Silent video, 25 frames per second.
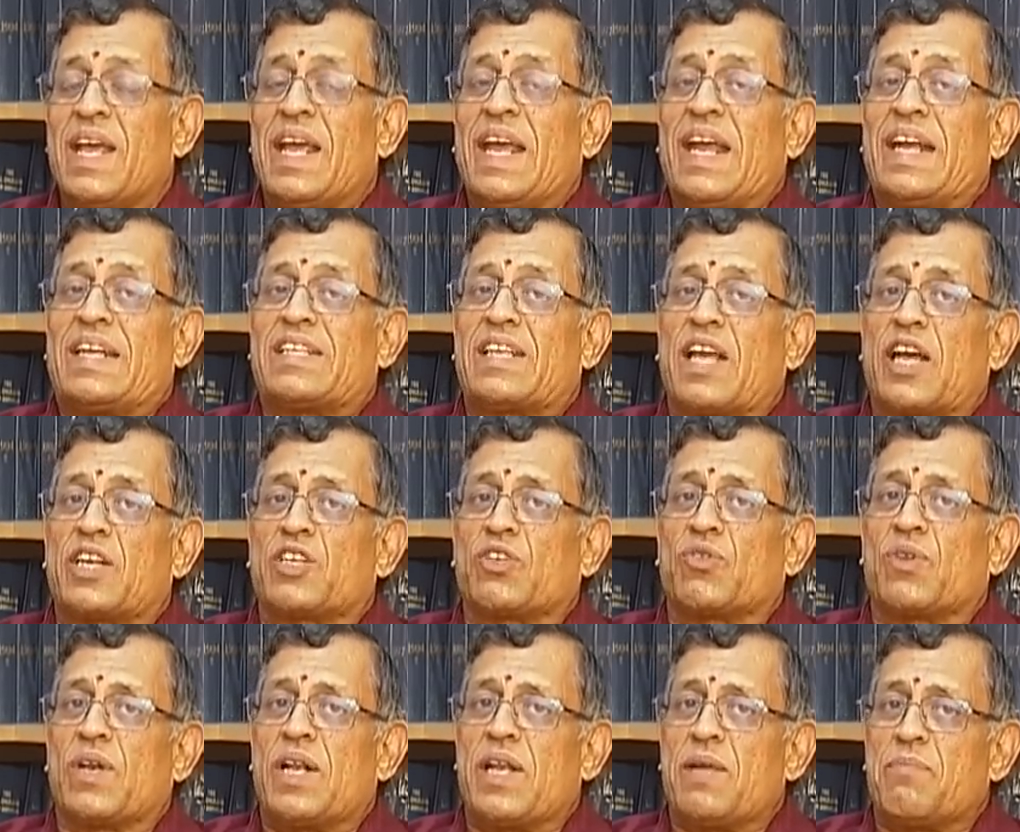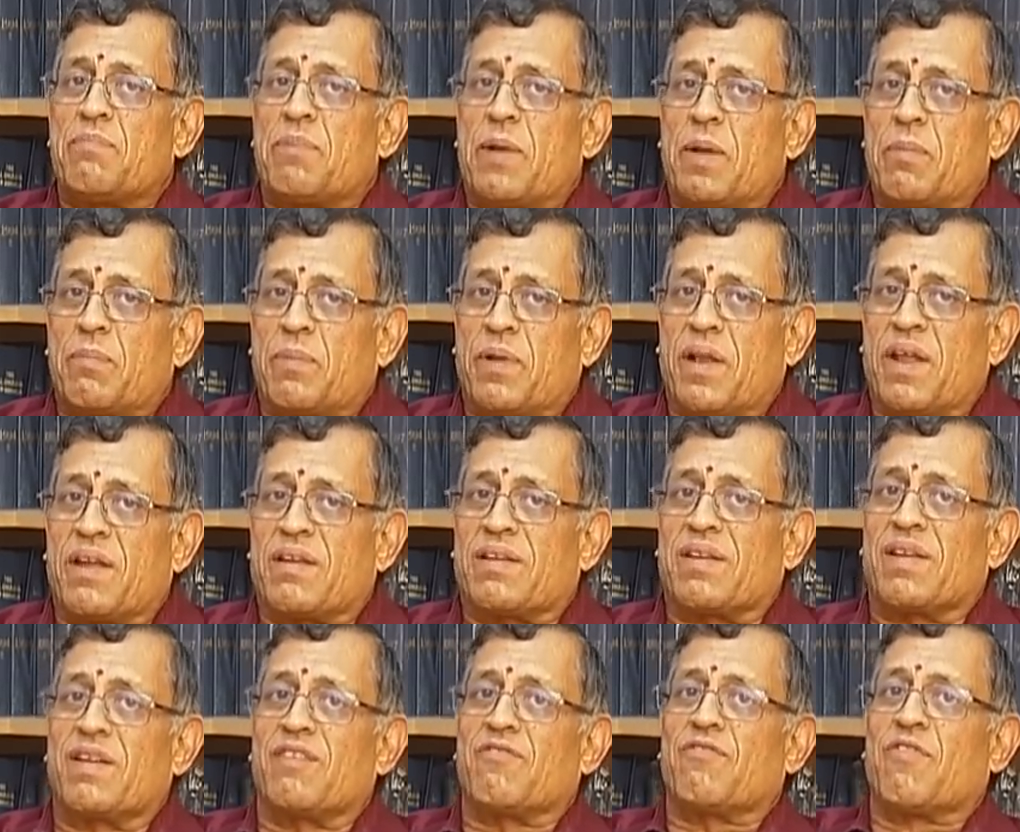It's actually
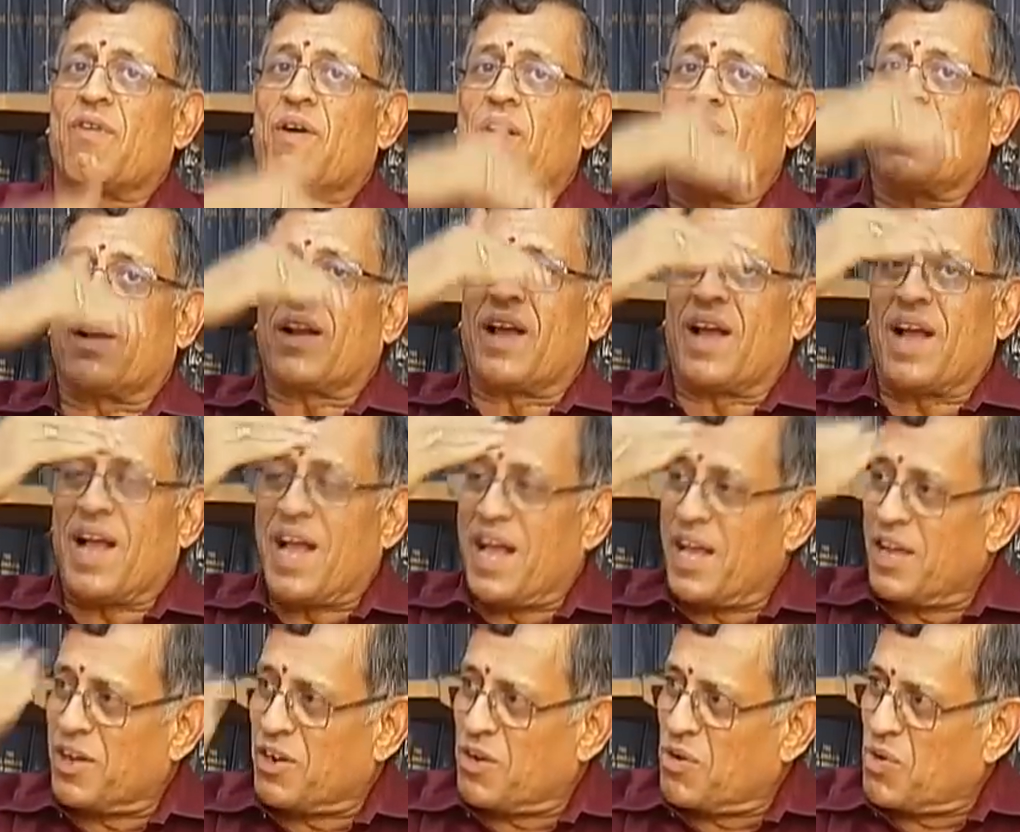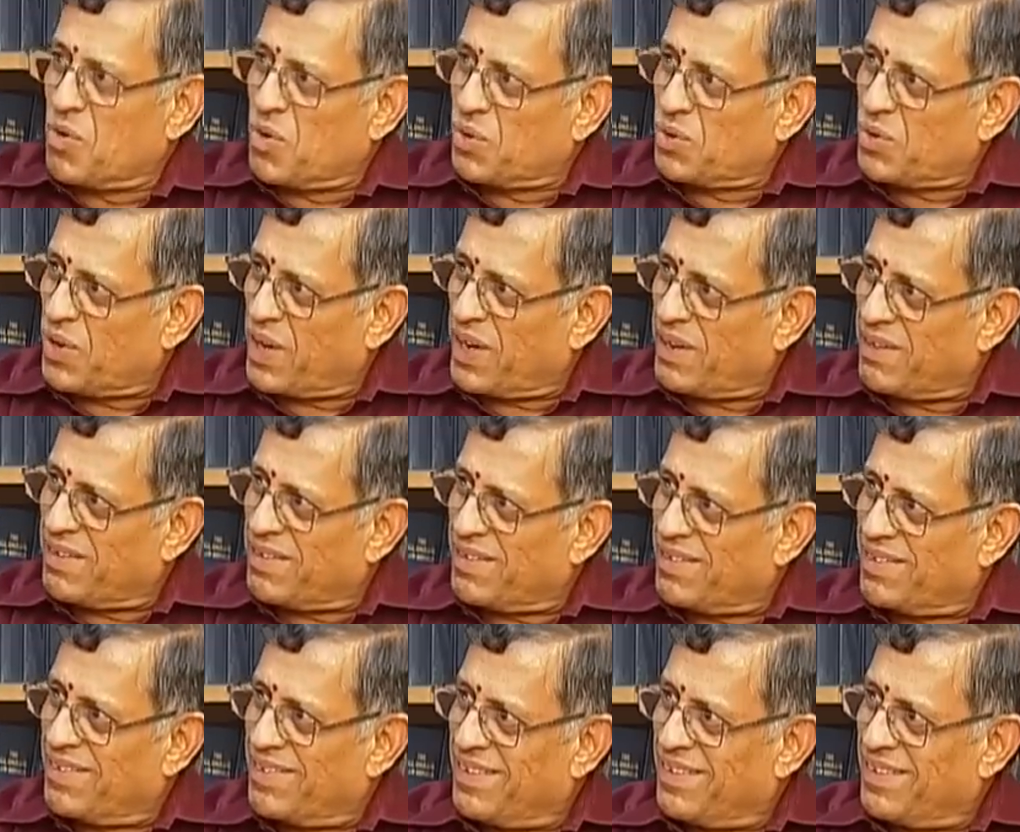preparation for a higher growth rate.